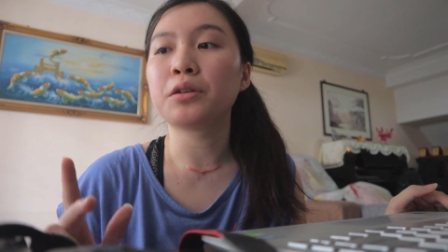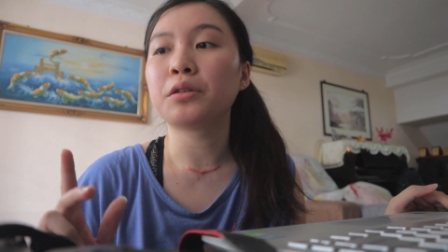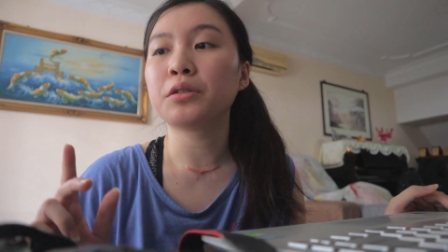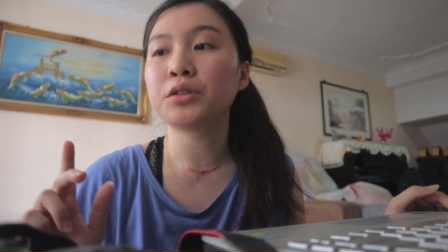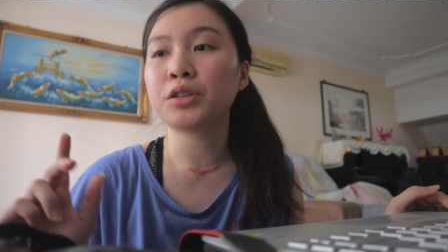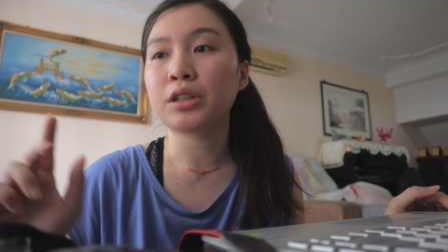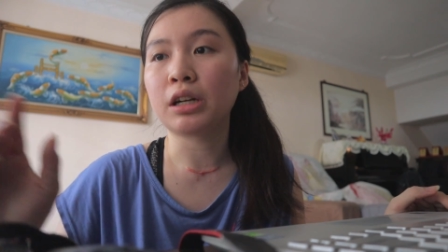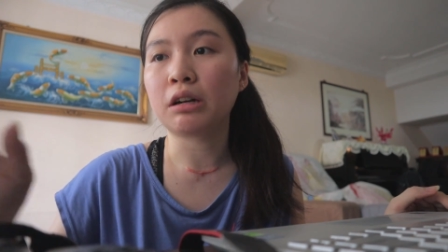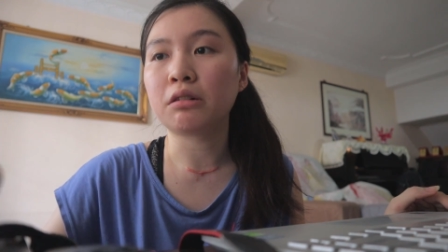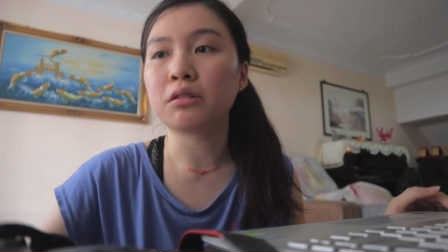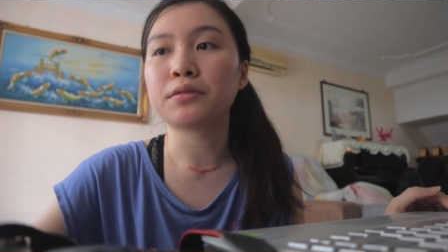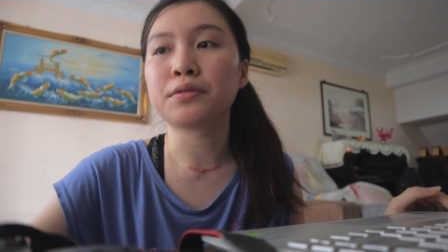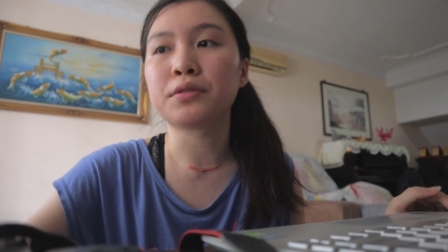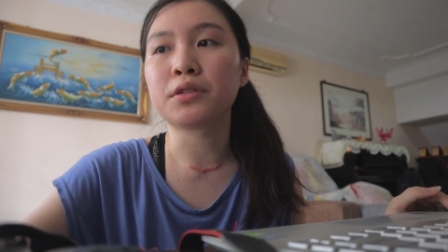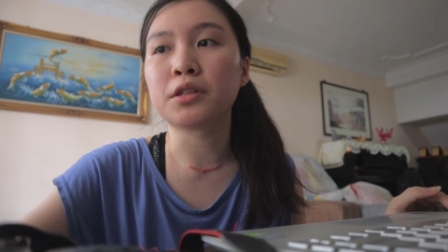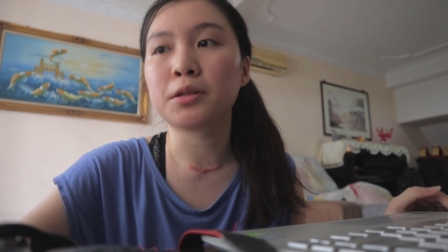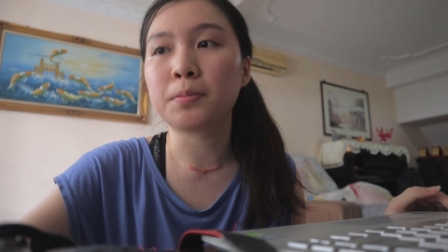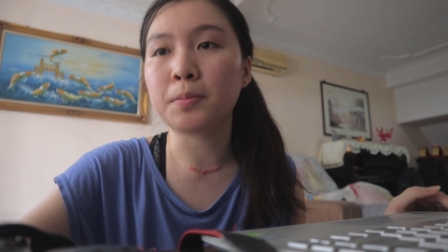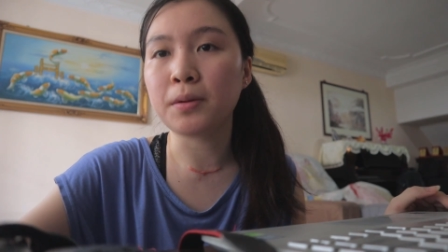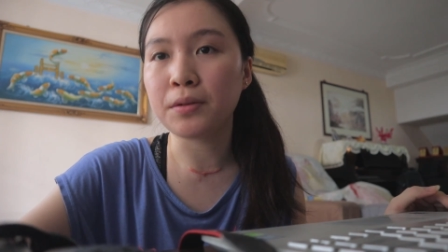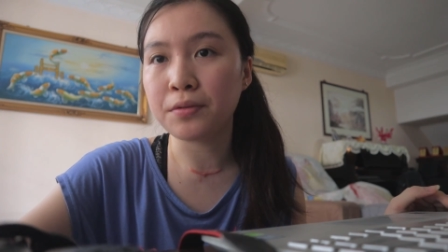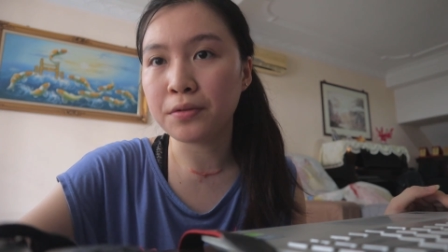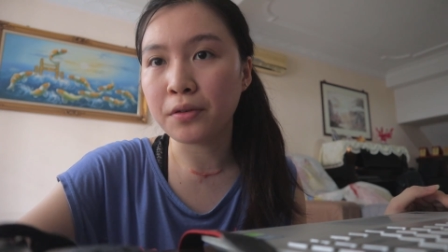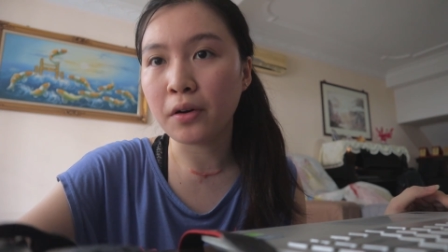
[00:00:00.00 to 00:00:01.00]
go shower
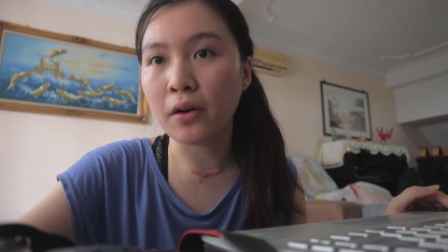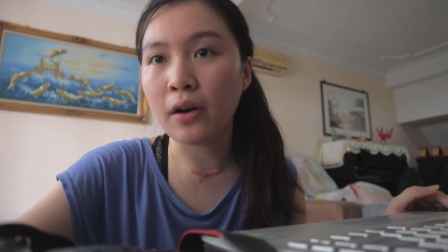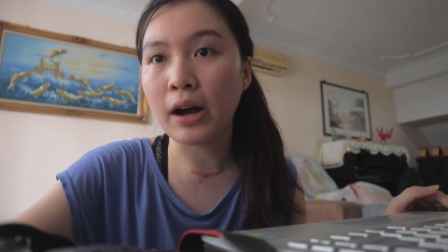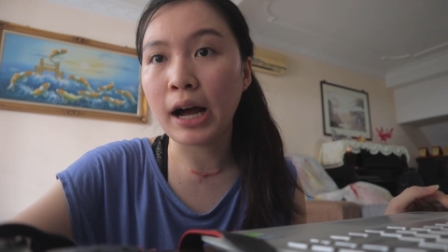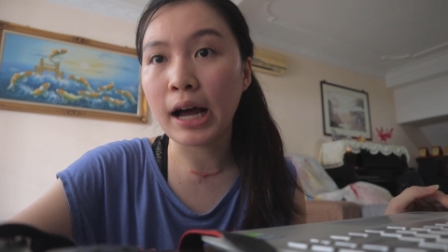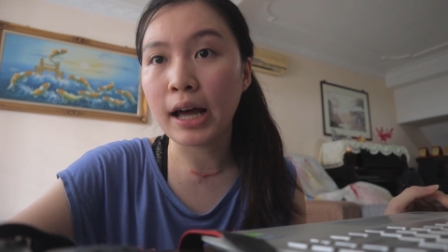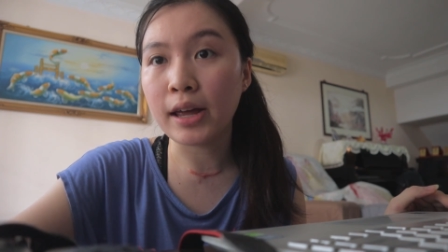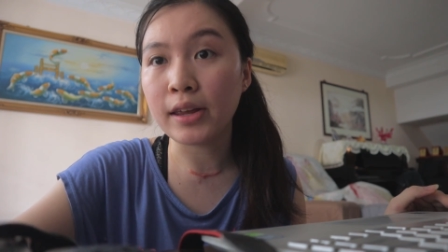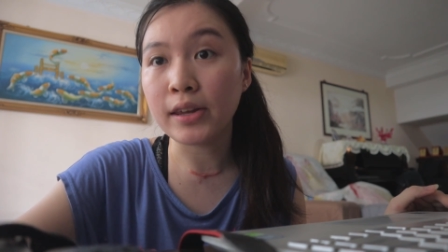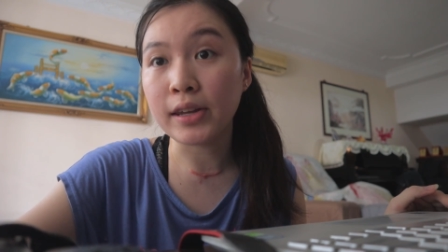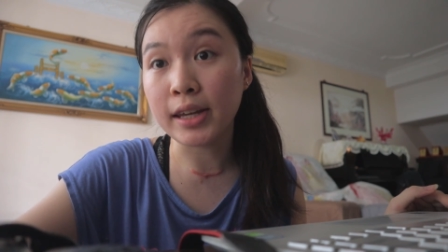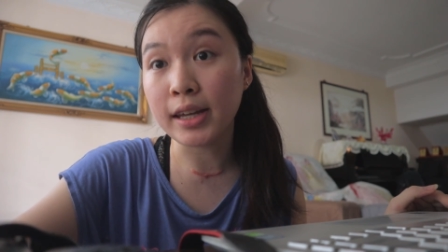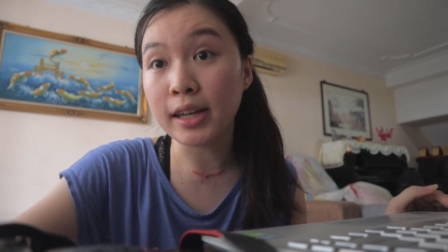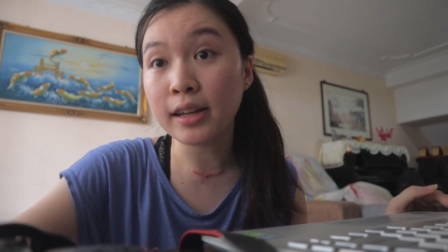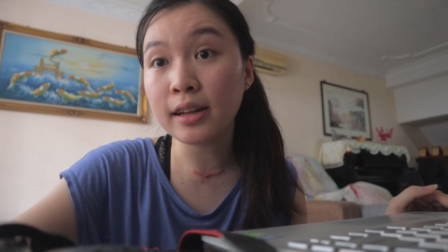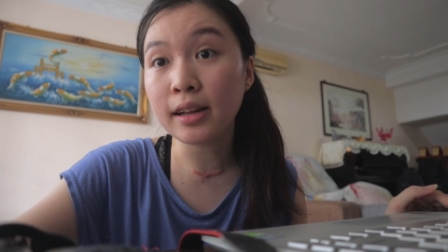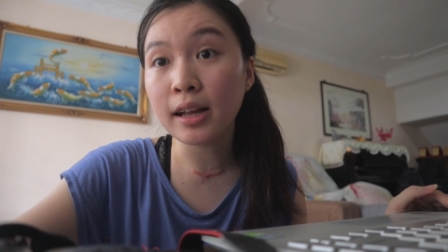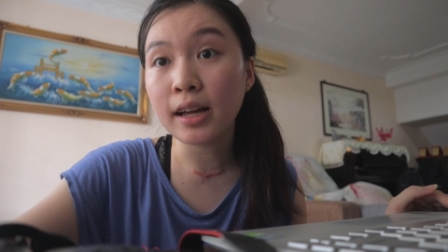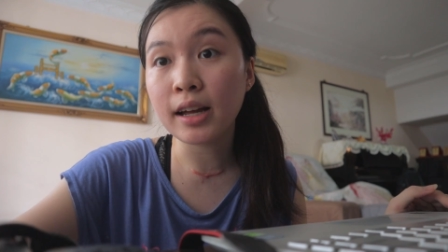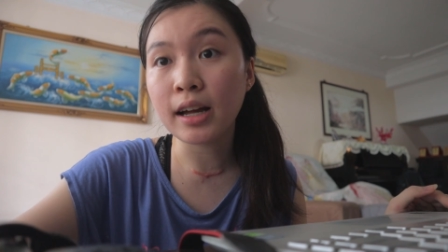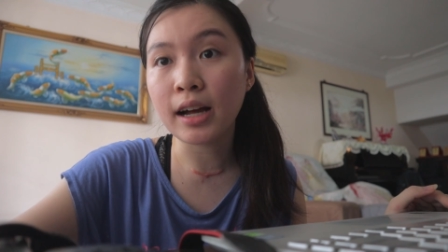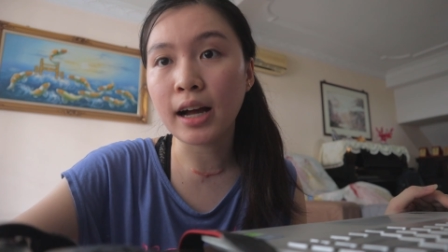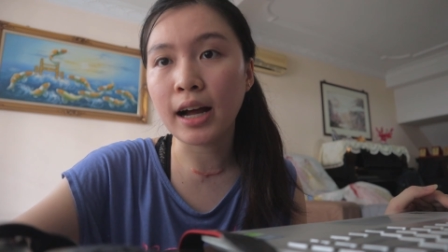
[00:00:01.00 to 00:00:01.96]
first before I eat.